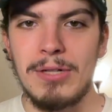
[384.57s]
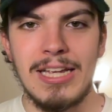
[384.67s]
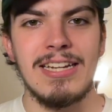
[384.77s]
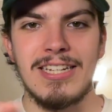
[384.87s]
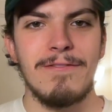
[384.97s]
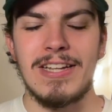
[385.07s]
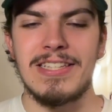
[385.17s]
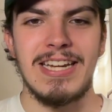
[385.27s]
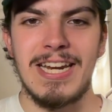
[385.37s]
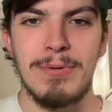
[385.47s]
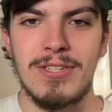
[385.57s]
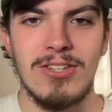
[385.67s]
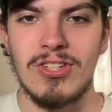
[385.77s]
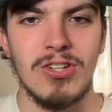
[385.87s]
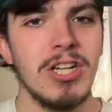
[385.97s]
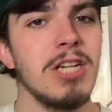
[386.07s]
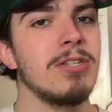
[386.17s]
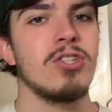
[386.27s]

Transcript: Playing defense at any position, you're going to be